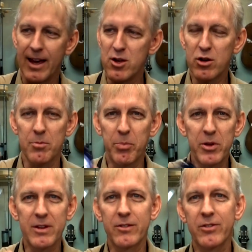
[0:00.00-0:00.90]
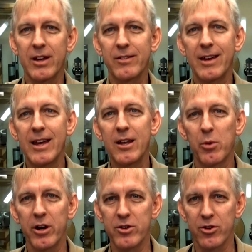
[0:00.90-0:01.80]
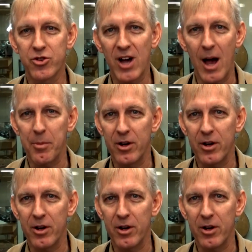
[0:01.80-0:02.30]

You can put these things anywhere in your shop,